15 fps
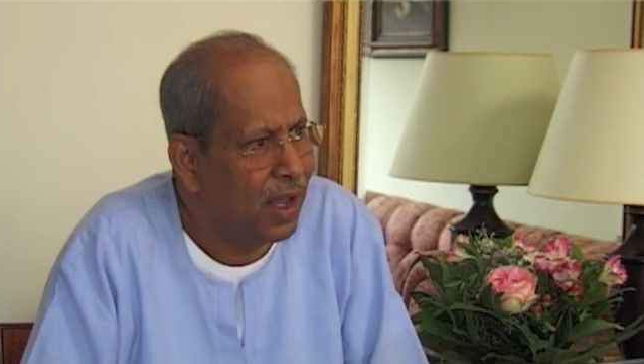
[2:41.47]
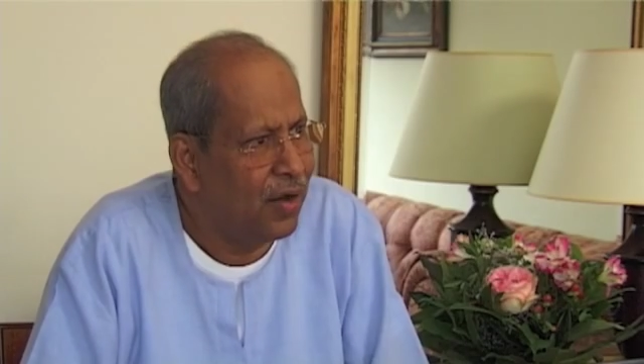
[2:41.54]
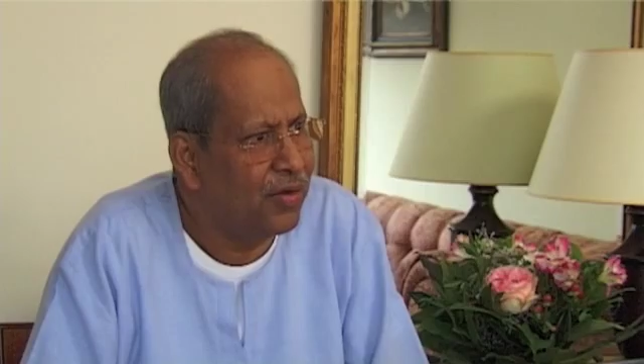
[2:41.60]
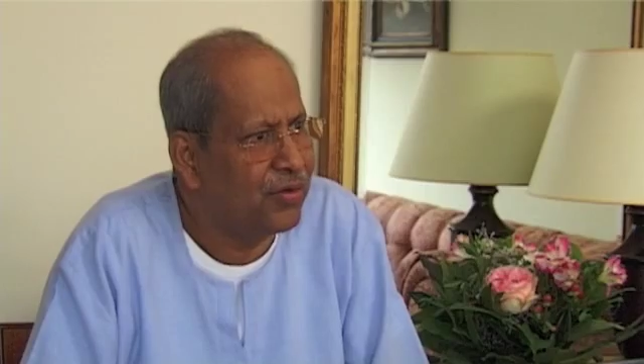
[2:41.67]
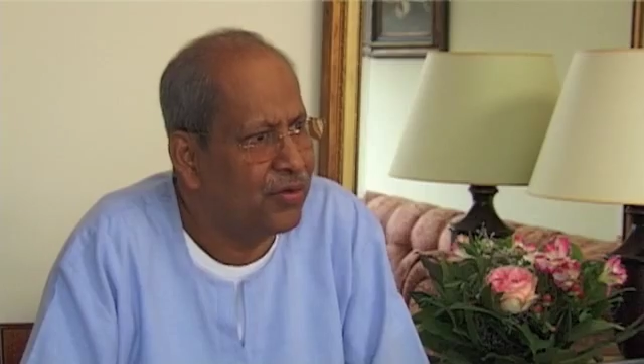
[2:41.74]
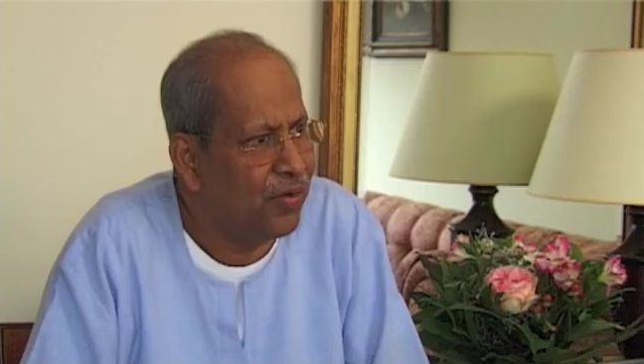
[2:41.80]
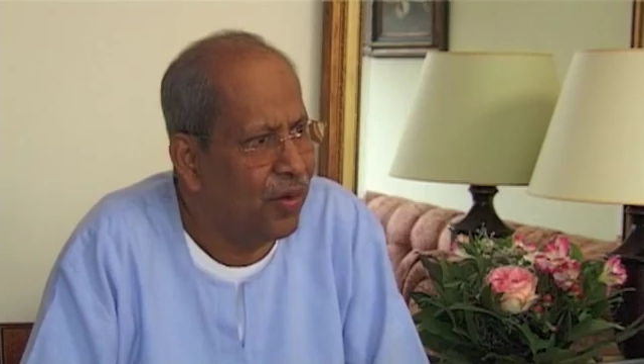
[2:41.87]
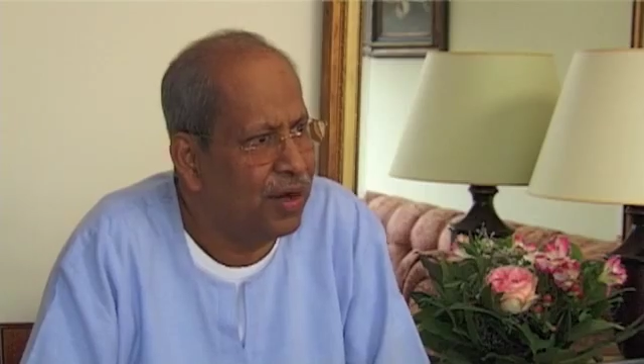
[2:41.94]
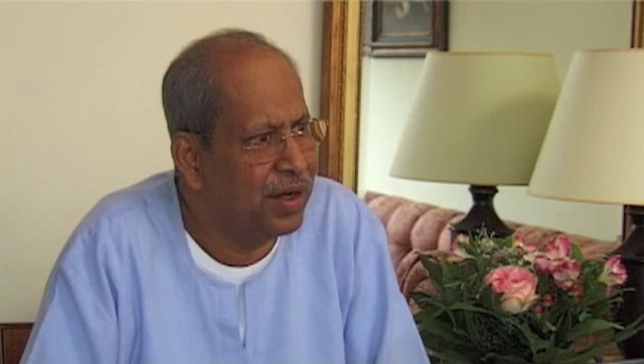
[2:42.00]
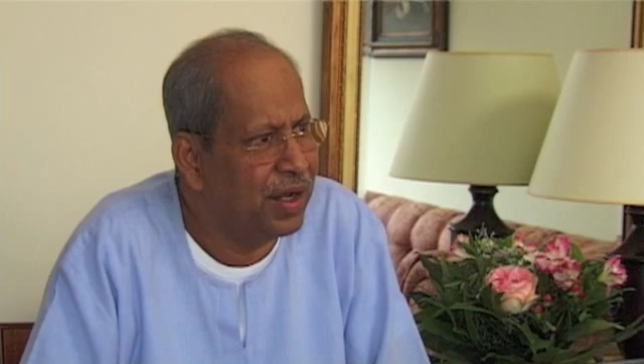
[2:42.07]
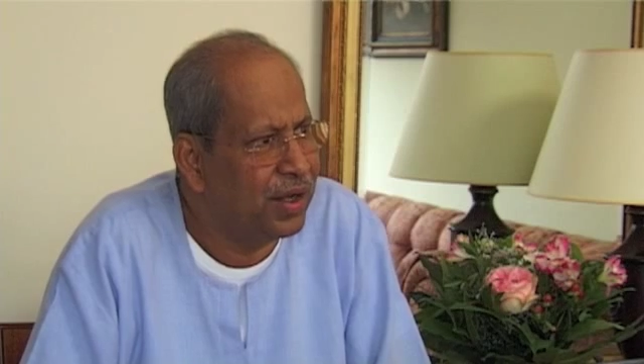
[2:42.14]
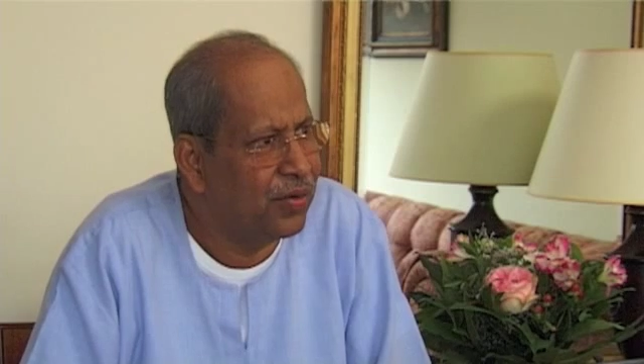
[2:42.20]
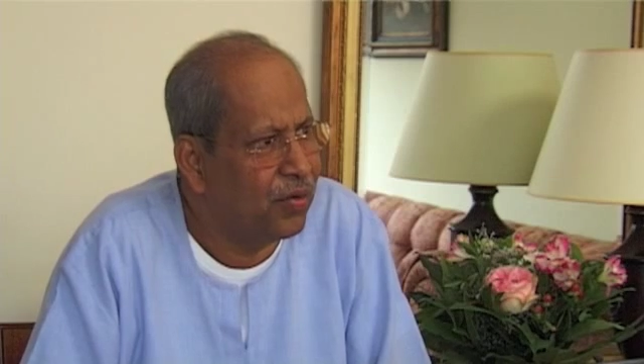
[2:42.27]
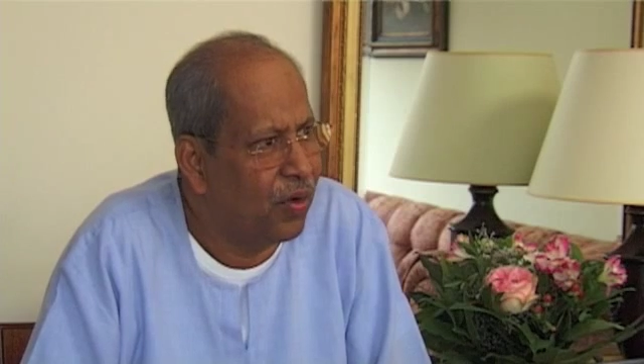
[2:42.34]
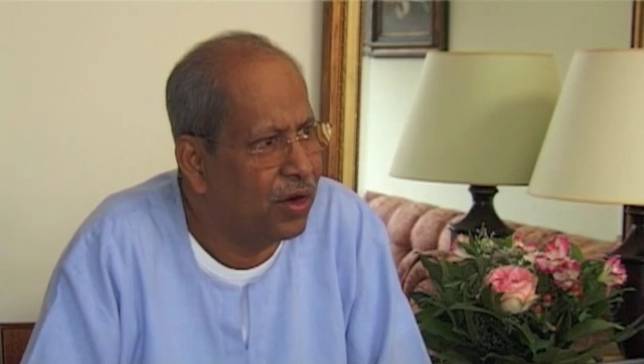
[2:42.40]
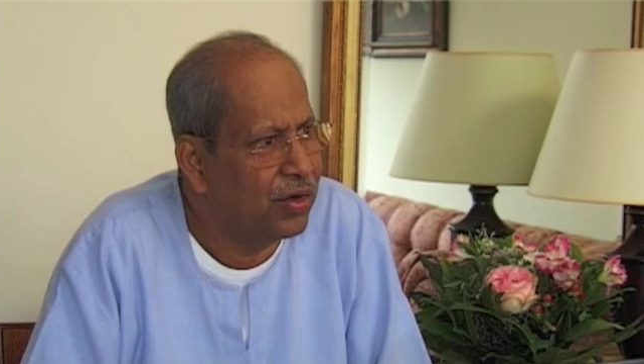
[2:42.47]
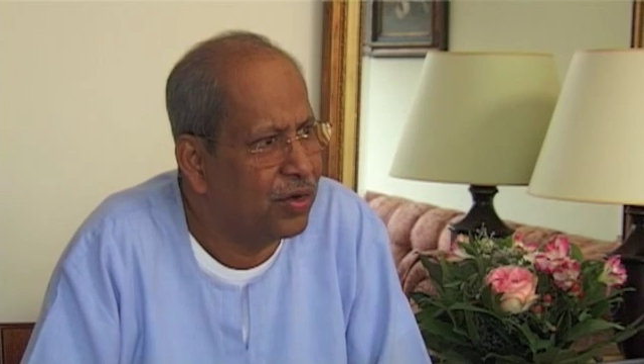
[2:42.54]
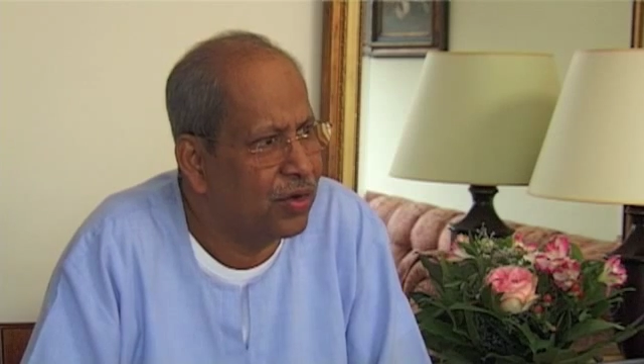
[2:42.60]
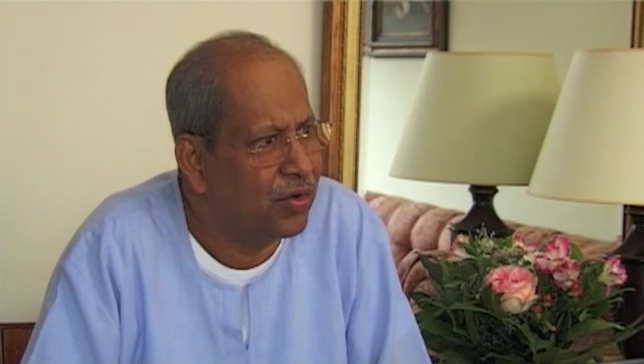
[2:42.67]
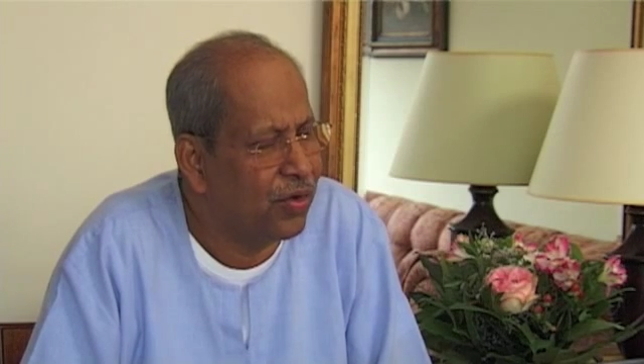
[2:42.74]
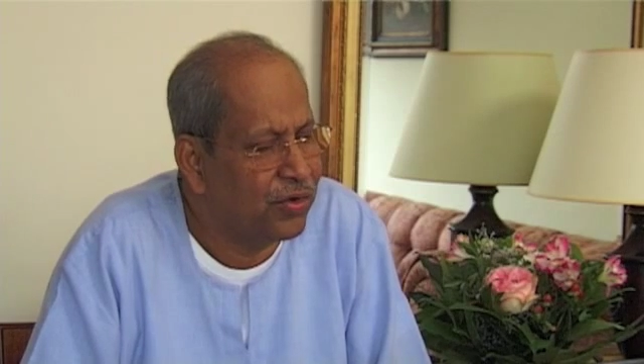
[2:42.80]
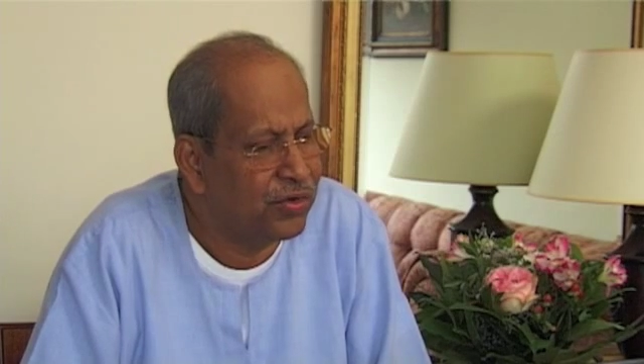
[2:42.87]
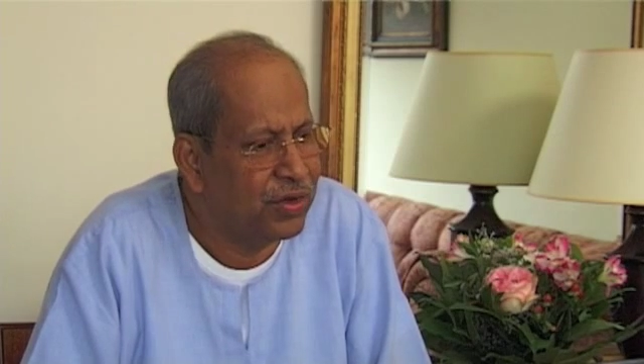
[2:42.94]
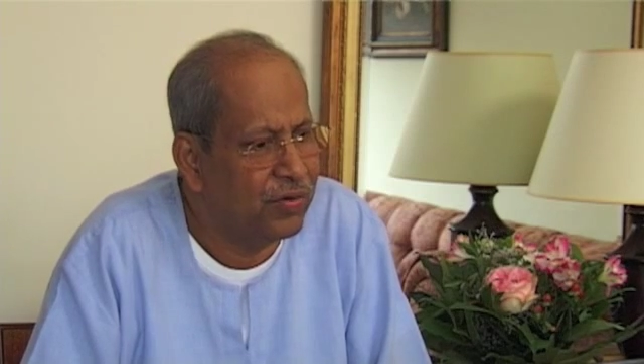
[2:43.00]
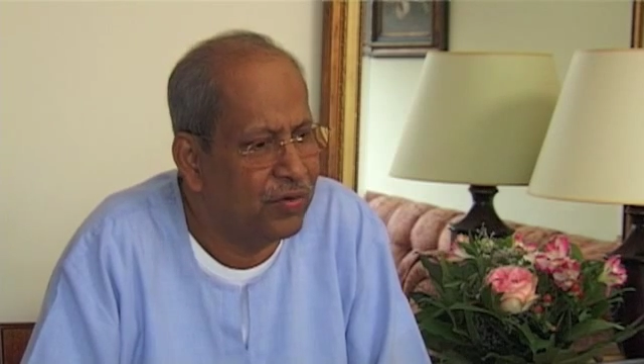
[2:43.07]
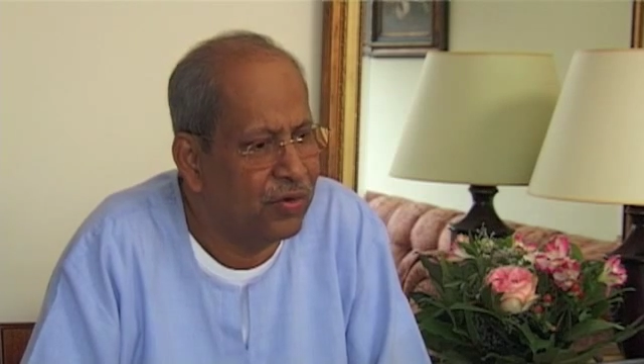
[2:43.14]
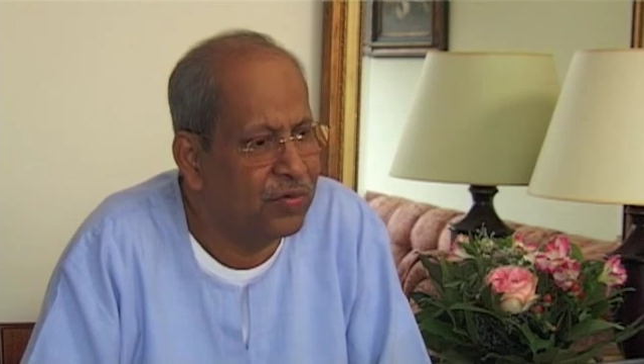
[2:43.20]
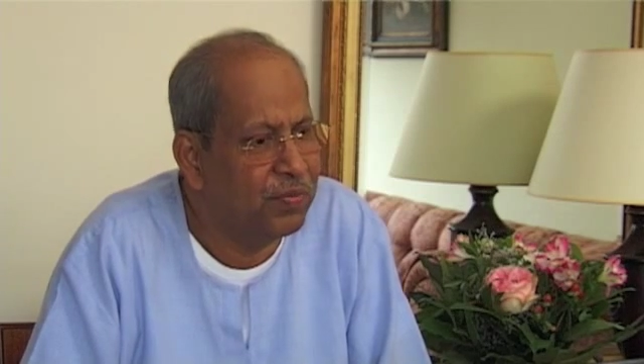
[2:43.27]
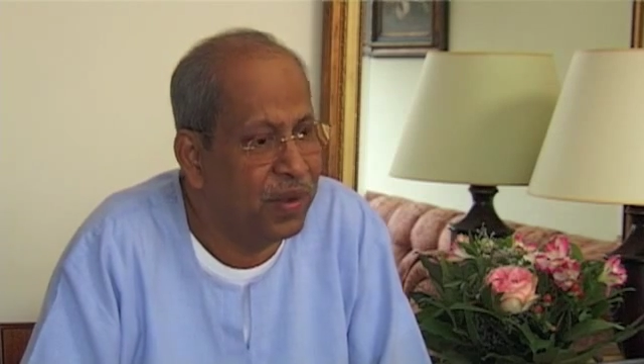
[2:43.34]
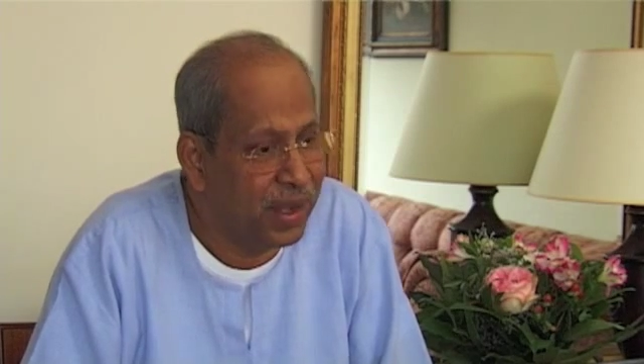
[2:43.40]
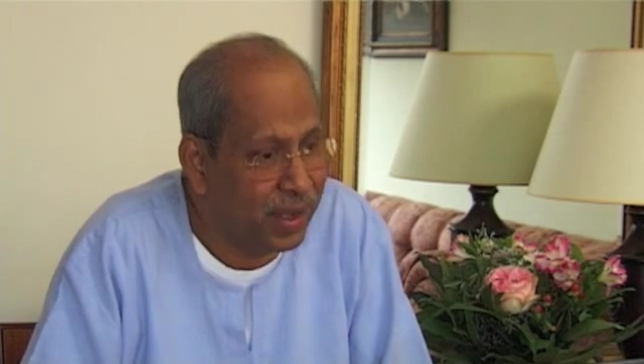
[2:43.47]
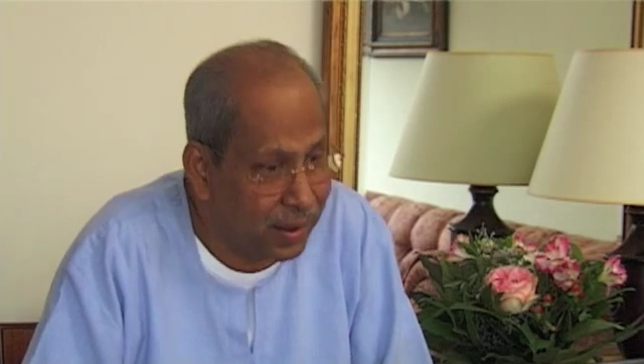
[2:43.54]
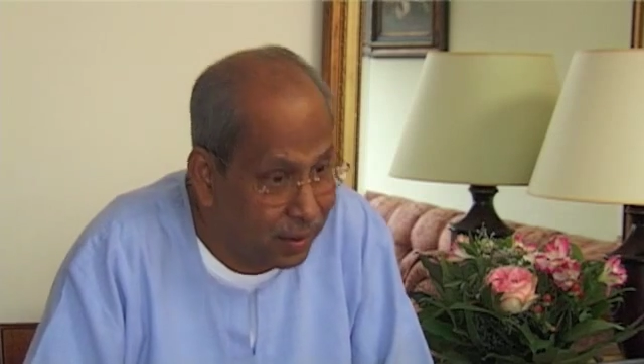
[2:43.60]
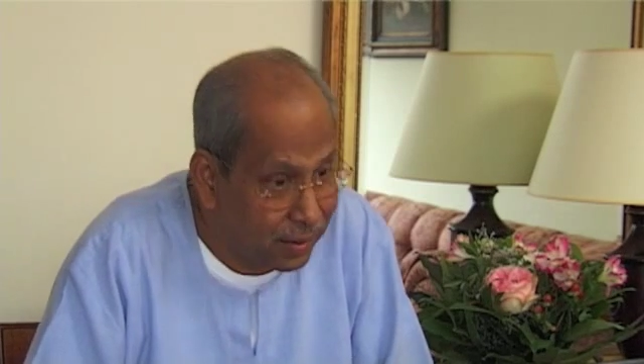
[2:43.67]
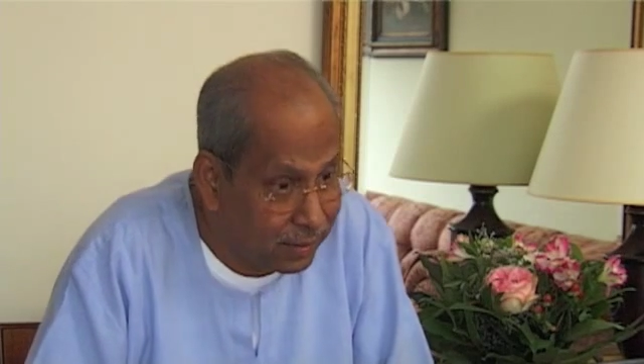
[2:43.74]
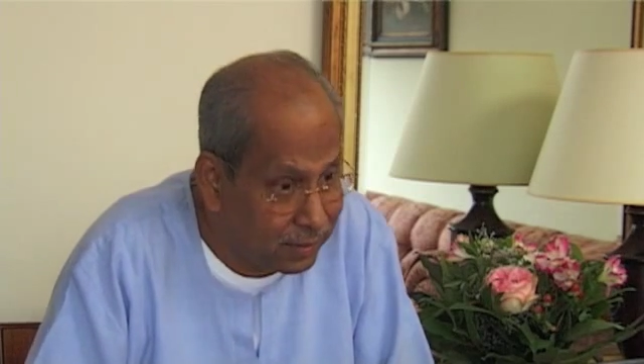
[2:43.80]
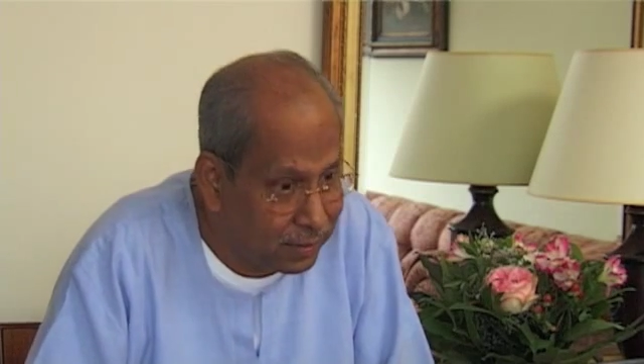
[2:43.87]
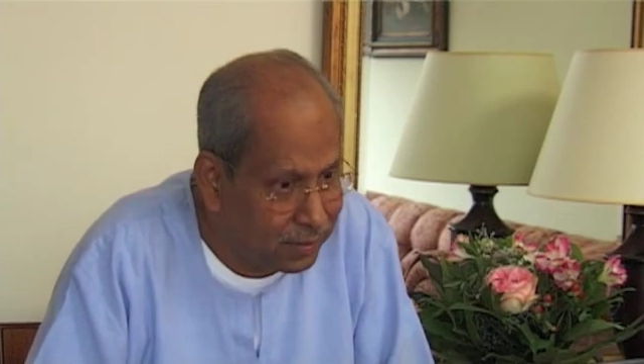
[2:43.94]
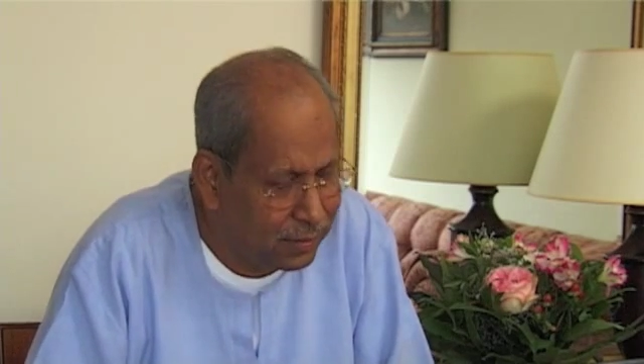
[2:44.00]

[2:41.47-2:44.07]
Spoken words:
I was wondering what your question would be,